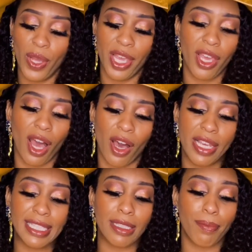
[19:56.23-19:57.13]
y'all,
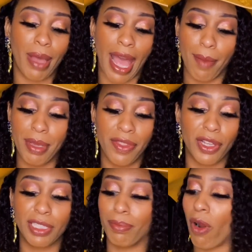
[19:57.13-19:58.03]
it's poppy,
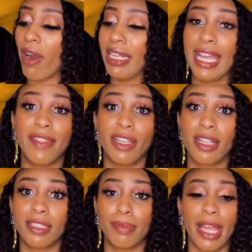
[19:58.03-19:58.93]
there's barley, and then
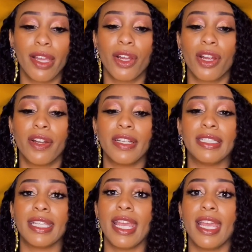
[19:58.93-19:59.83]
there's black
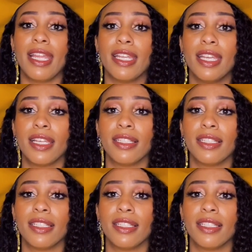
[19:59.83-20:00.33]
currants. And